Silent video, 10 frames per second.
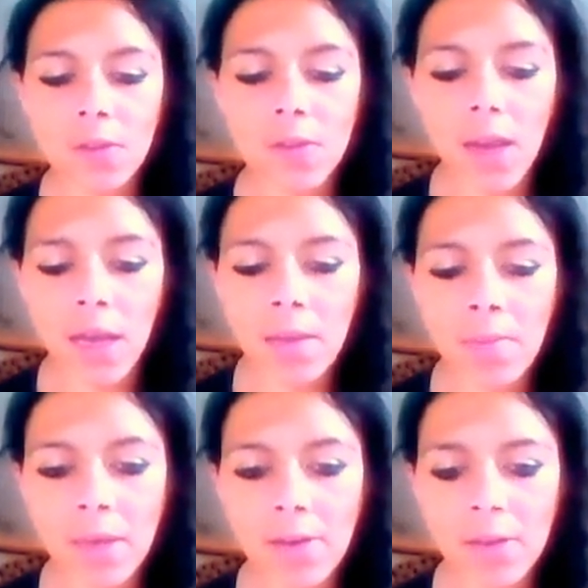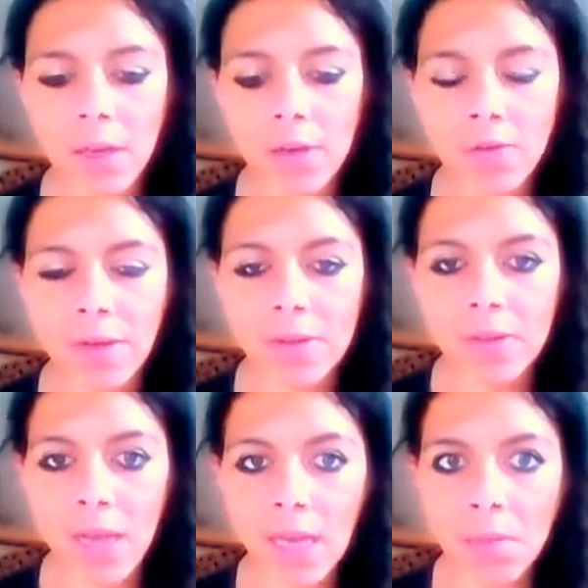I don't say this all
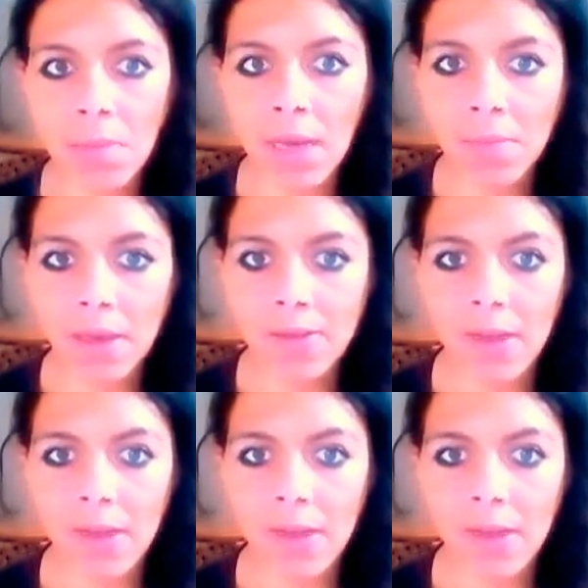the time because